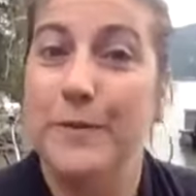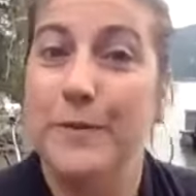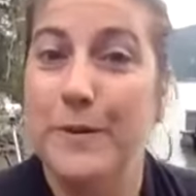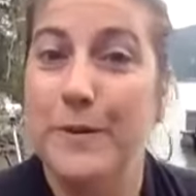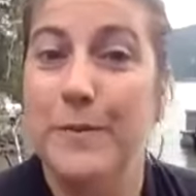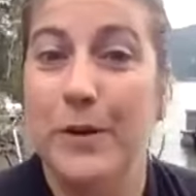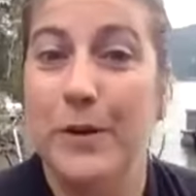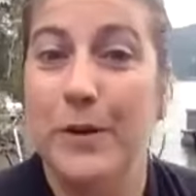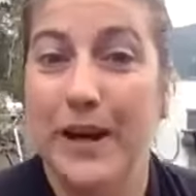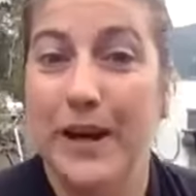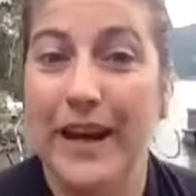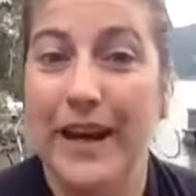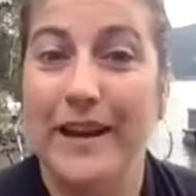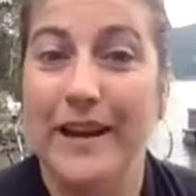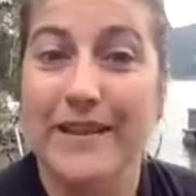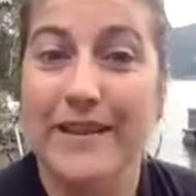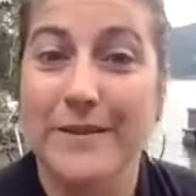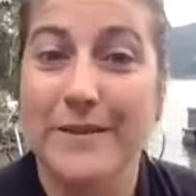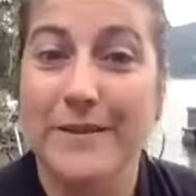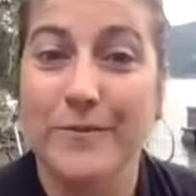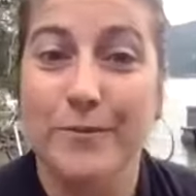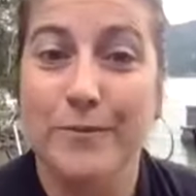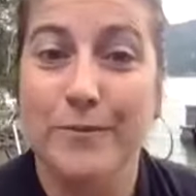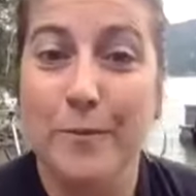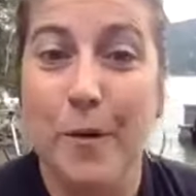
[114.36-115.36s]
been working
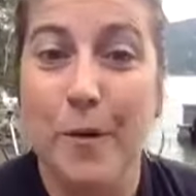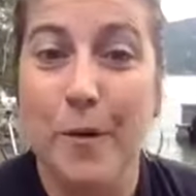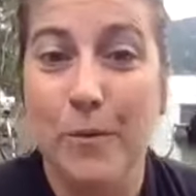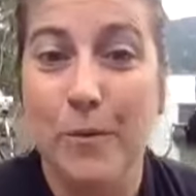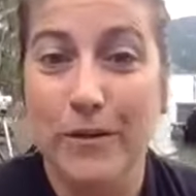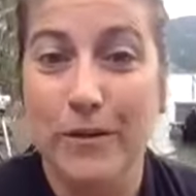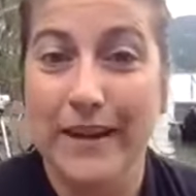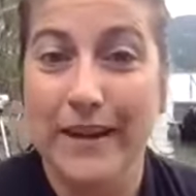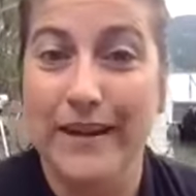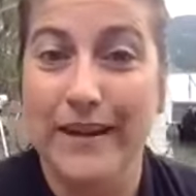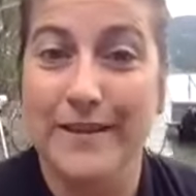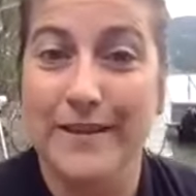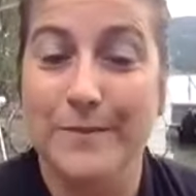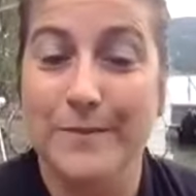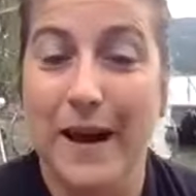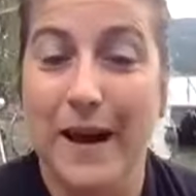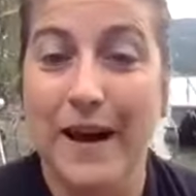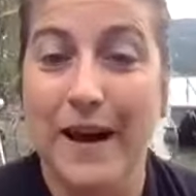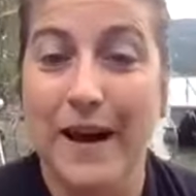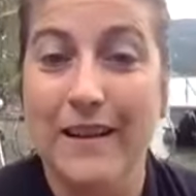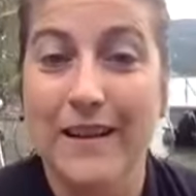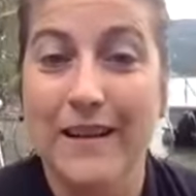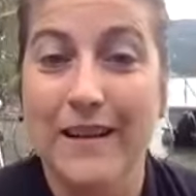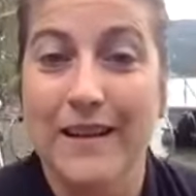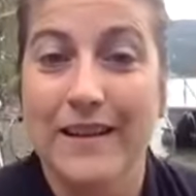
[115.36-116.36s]
remotely as well?